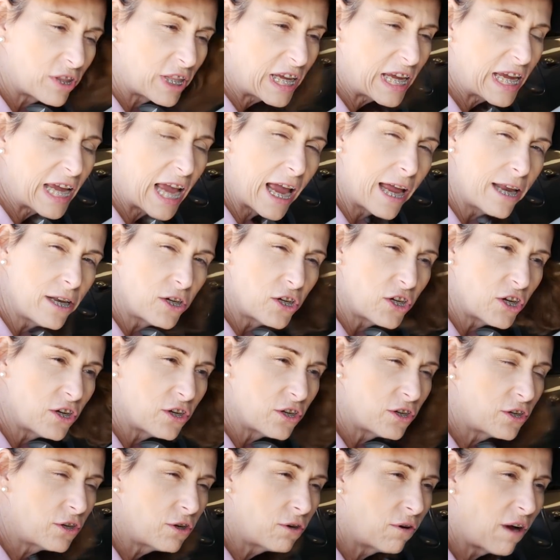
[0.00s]
the
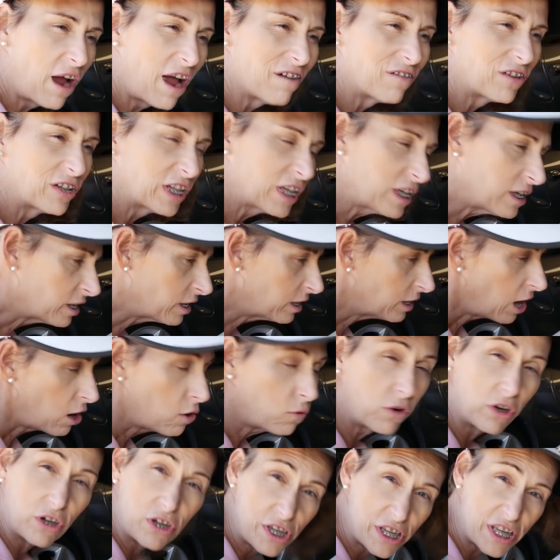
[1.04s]
engine to have a little
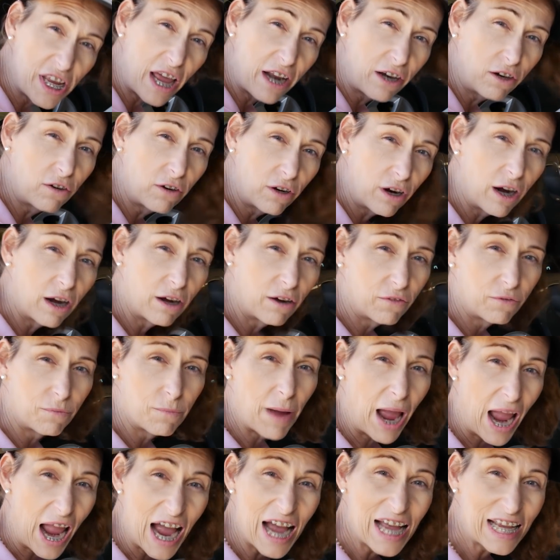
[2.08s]
lower center of
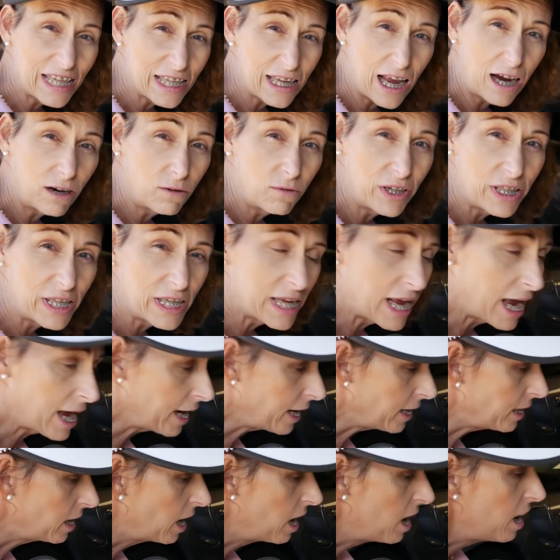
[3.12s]
mass, I would
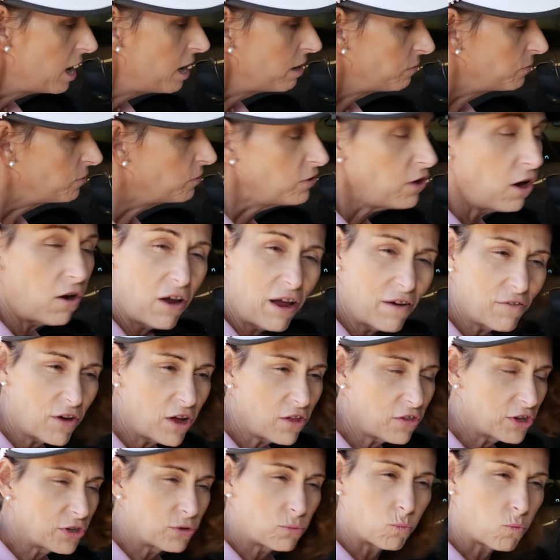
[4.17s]
say. You don't have
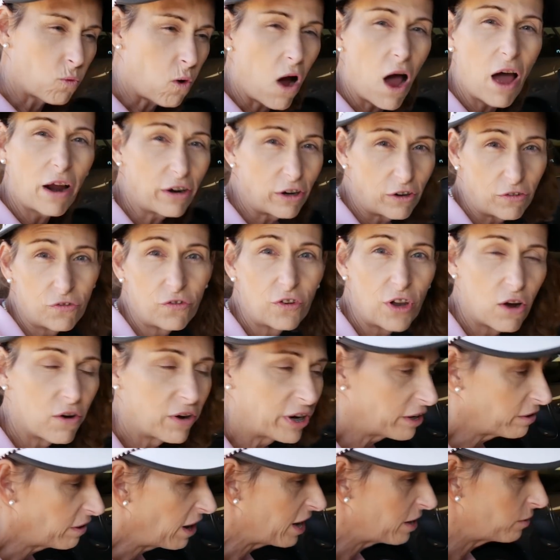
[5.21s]
all this water
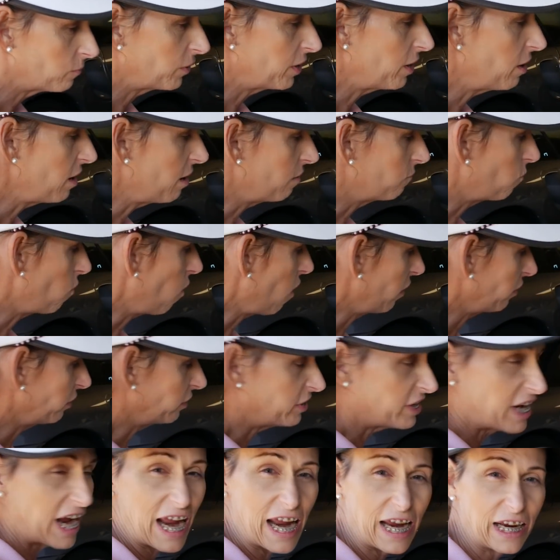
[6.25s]
flowing around it. We don't have water
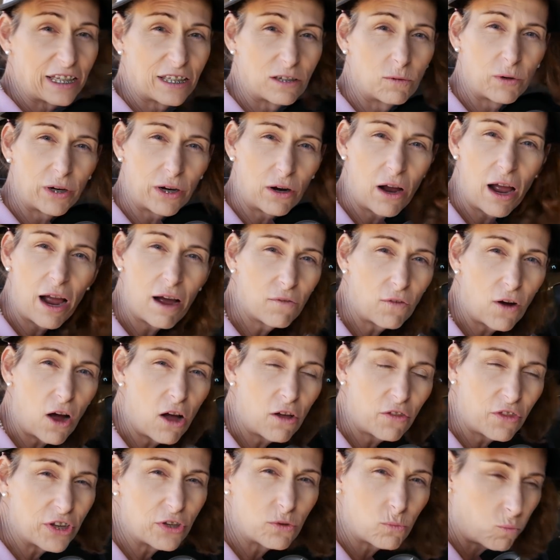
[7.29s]
tanks, and we don't have
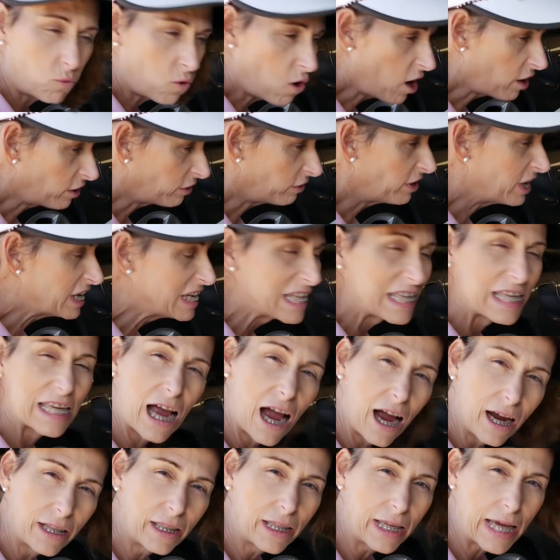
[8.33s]
all this water
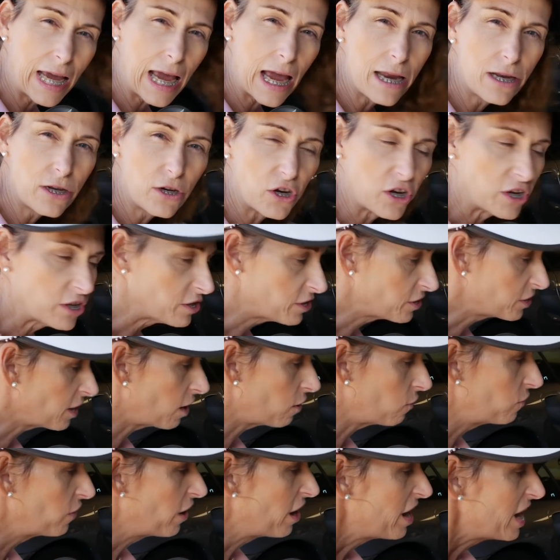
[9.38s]
inside the engine.
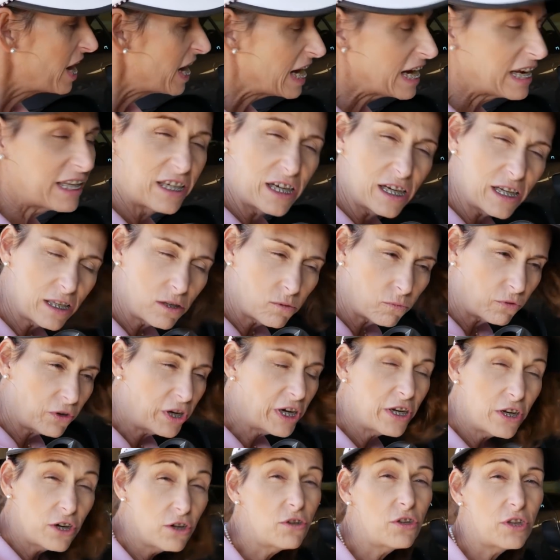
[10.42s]
So it just
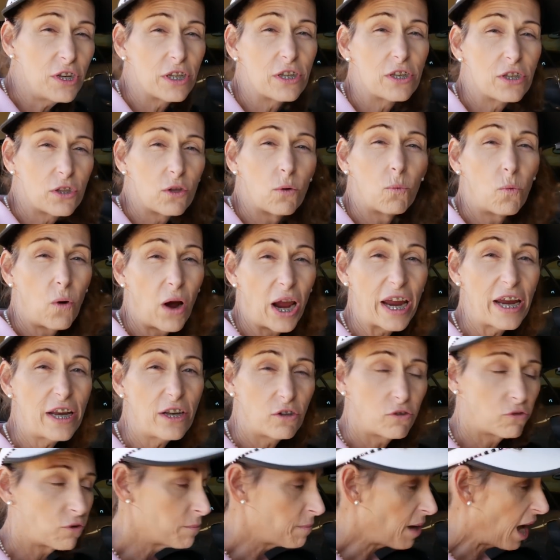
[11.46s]
reduces the
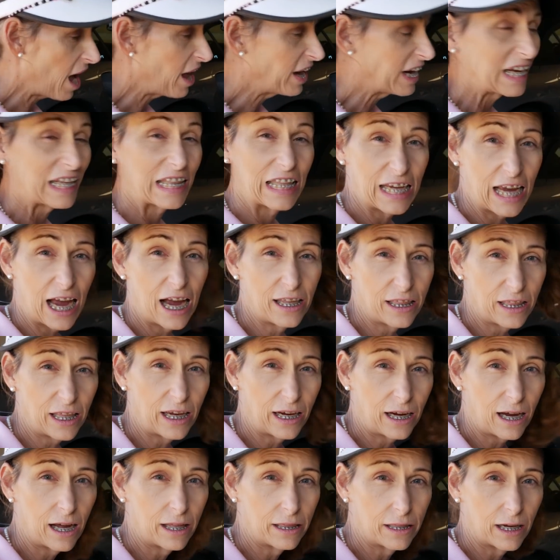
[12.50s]
weight dramatically, I
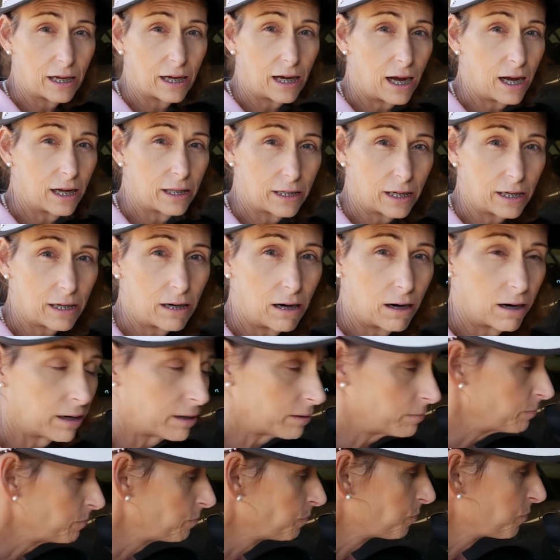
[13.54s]
think, on the
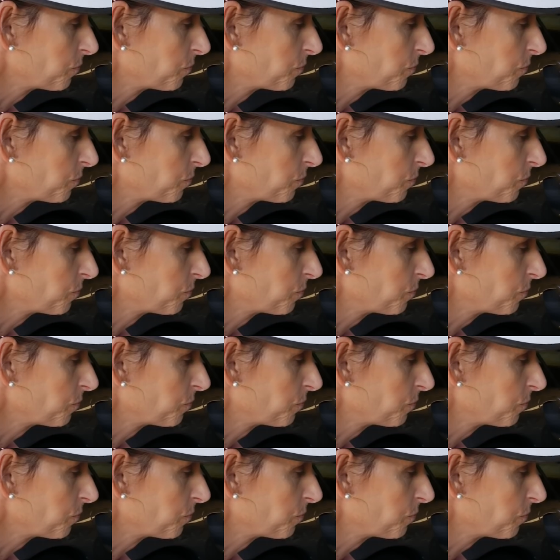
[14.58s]
car.